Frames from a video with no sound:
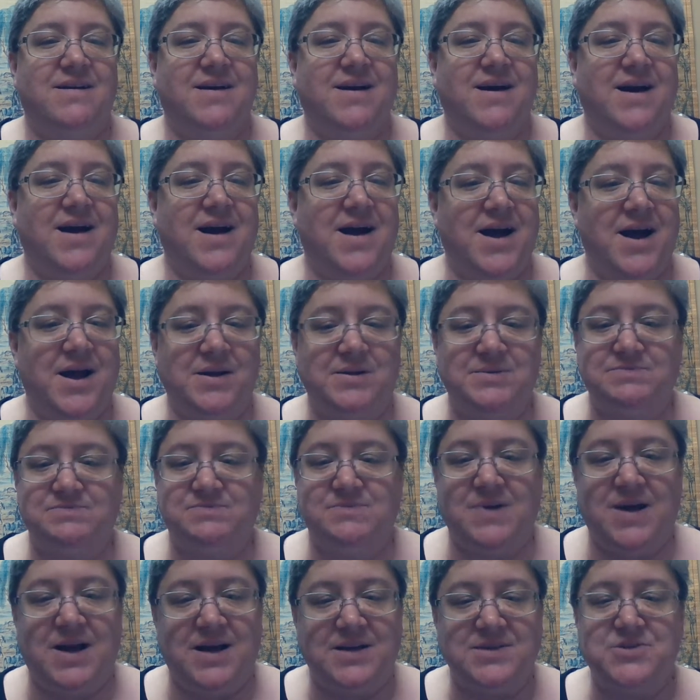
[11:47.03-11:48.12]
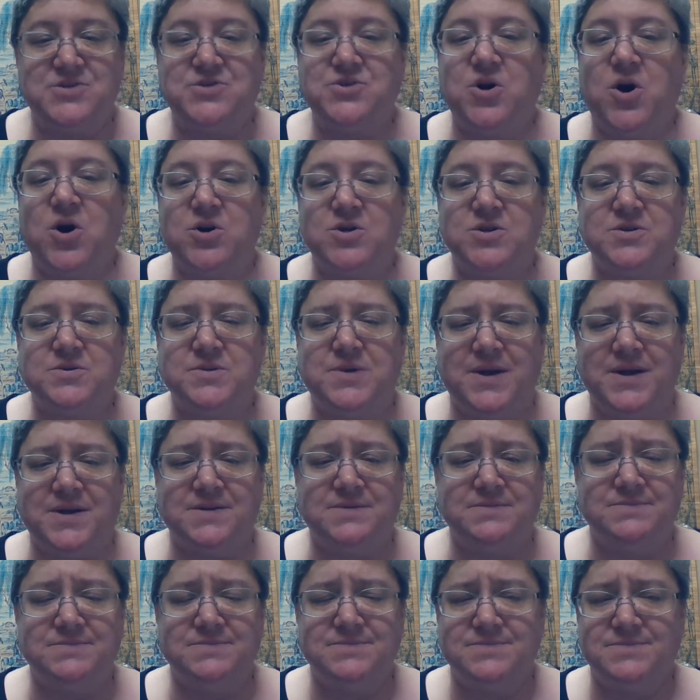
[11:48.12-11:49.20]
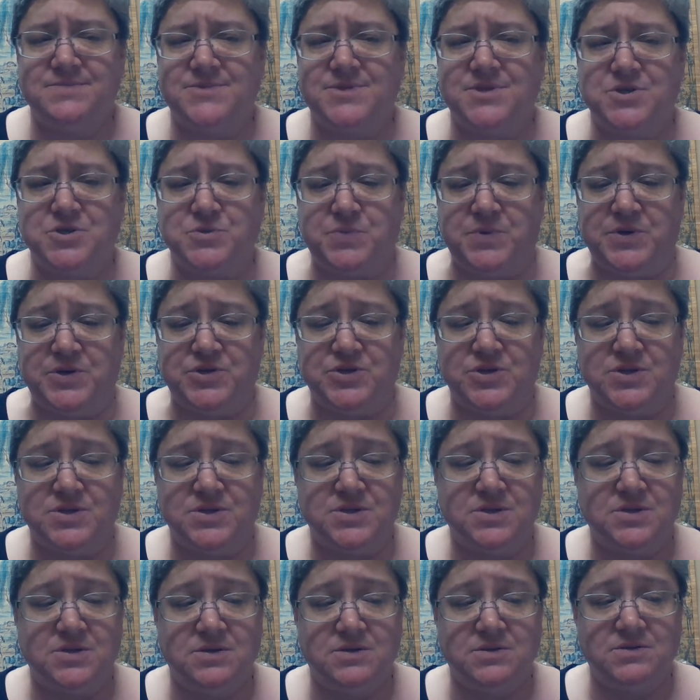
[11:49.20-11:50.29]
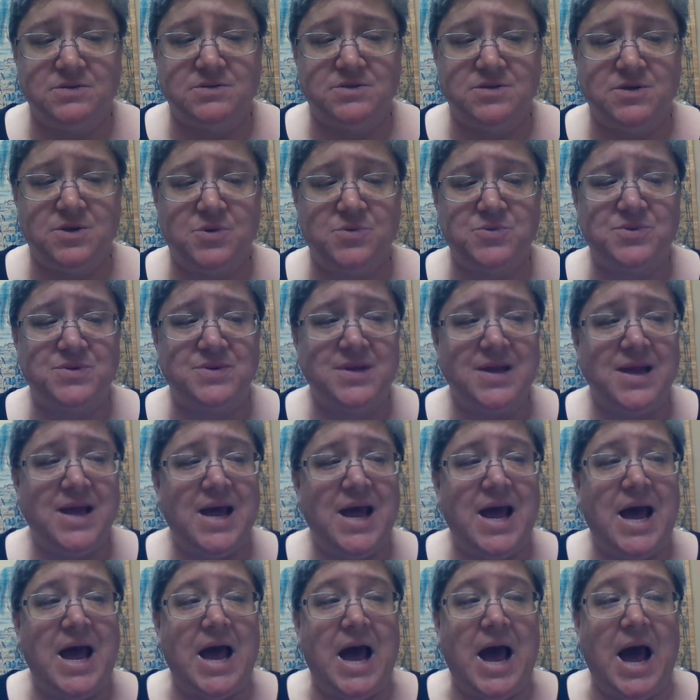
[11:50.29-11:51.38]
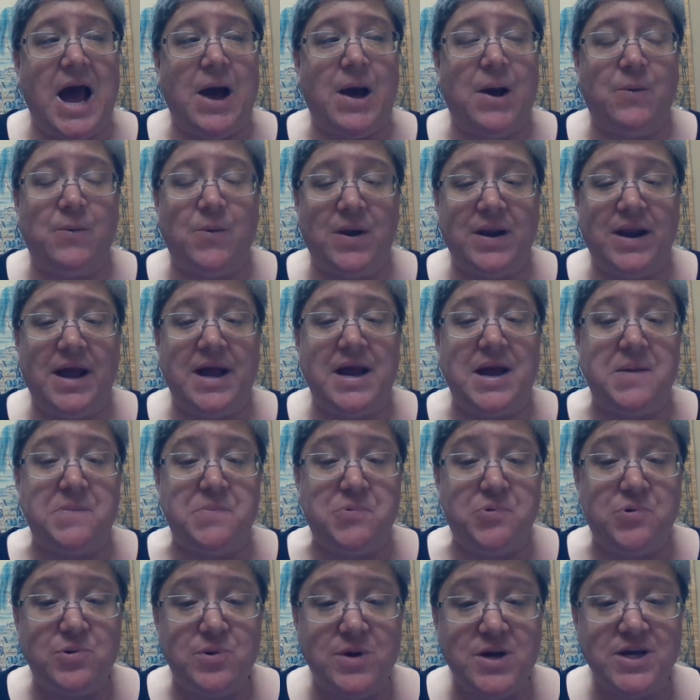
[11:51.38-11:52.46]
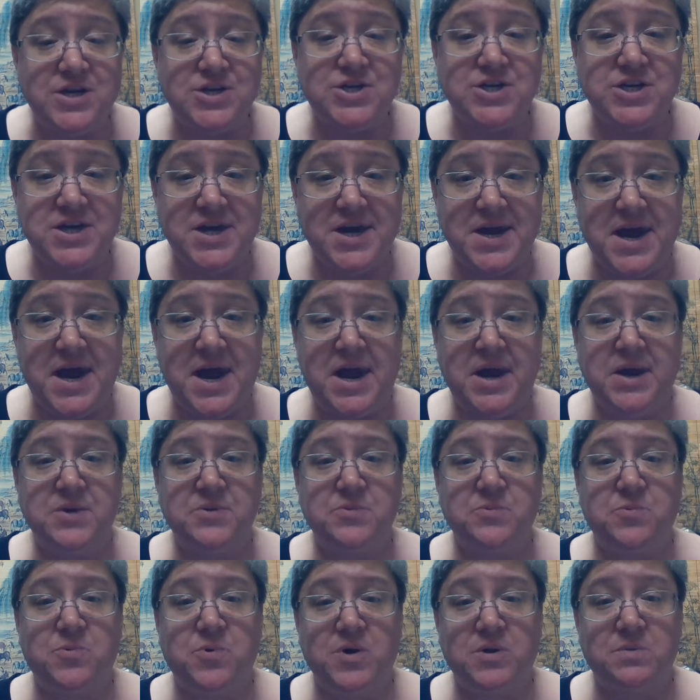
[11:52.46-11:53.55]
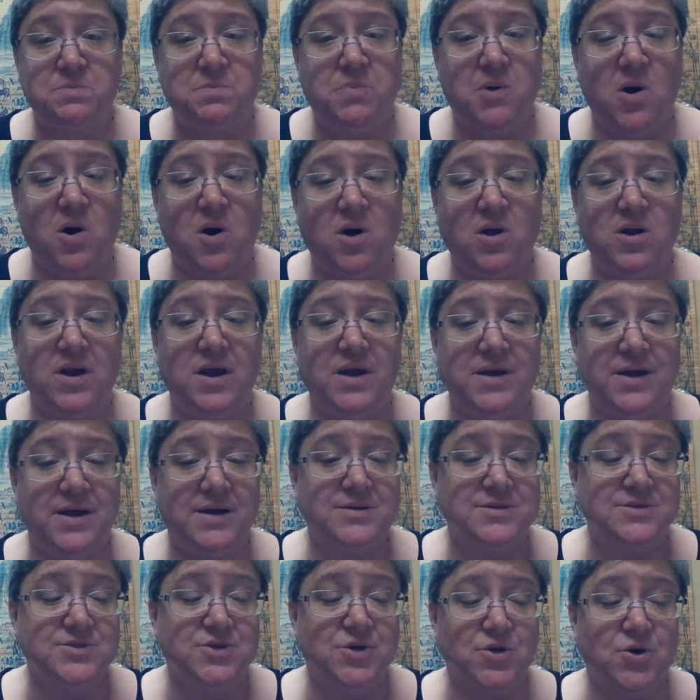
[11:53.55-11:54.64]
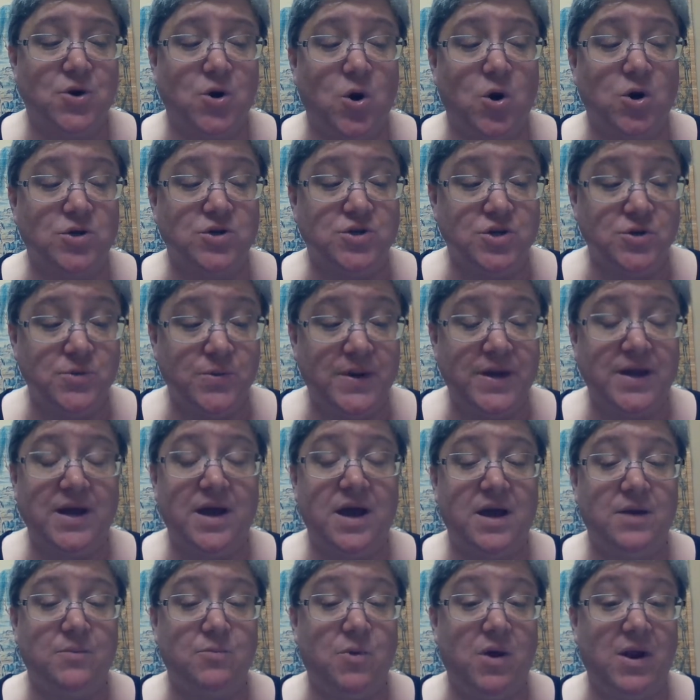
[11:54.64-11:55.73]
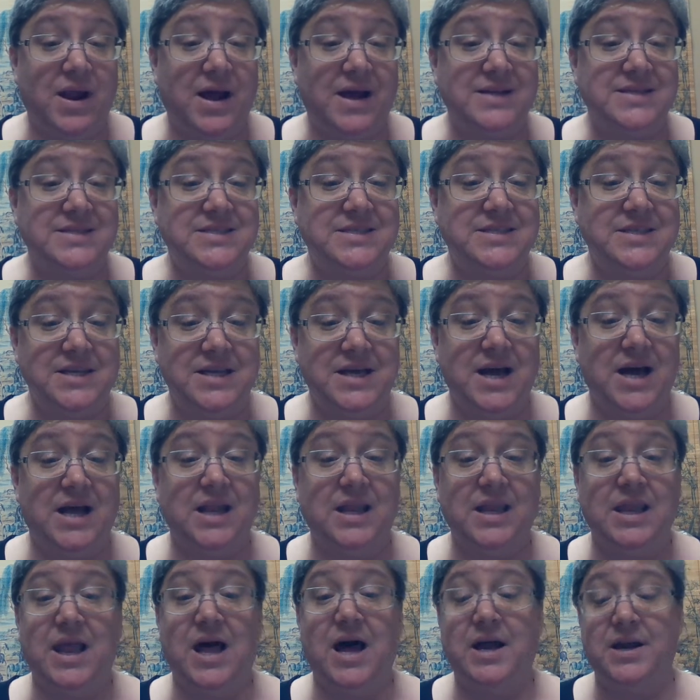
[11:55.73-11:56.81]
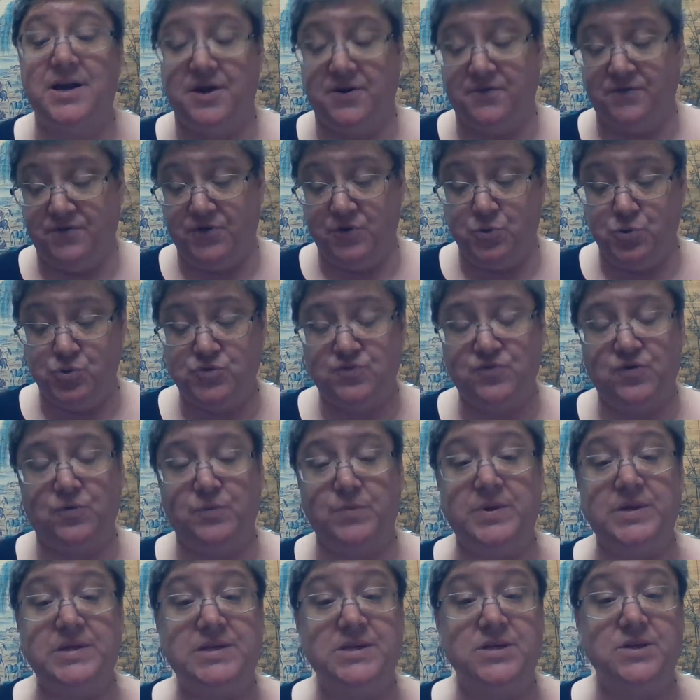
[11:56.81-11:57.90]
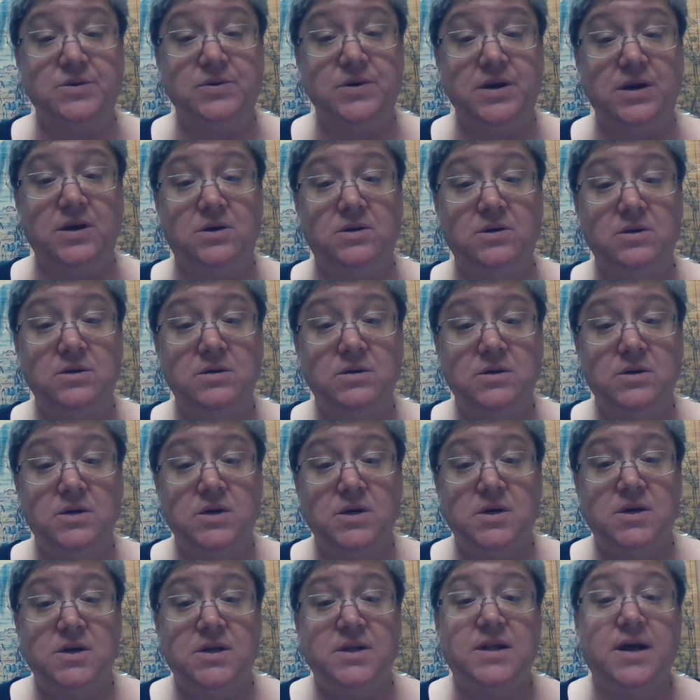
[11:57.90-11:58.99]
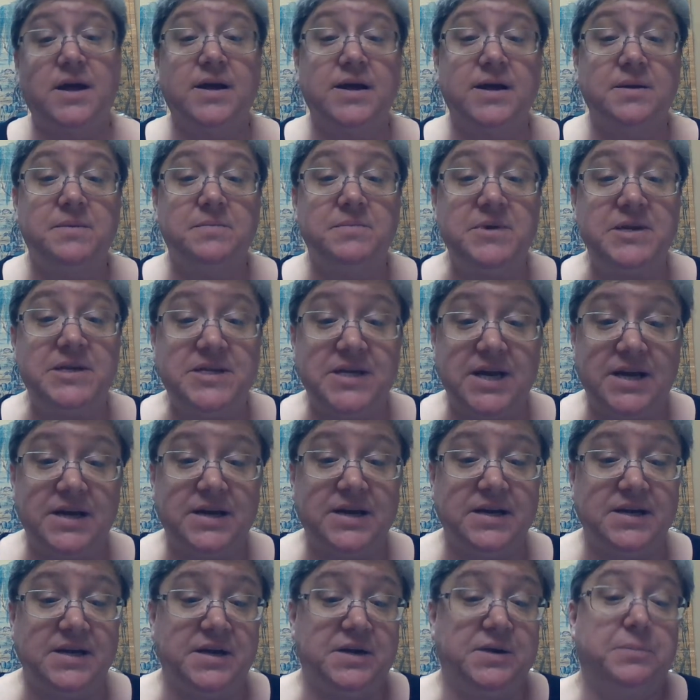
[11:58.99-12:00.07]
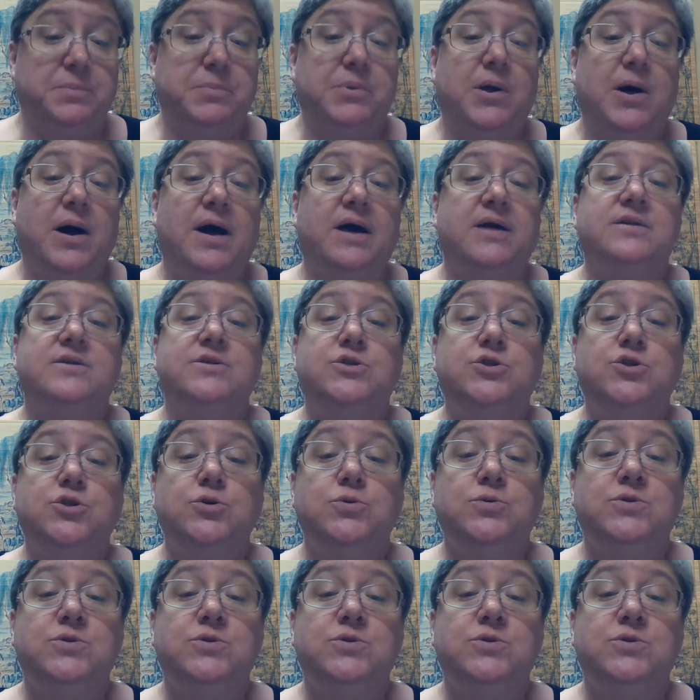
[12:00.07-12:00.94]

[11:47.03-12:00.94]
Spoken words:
I start to get suspicious. So while I appreciate what Paul and Elder are doing, and while I see a lot of useful material that can be taken and applied to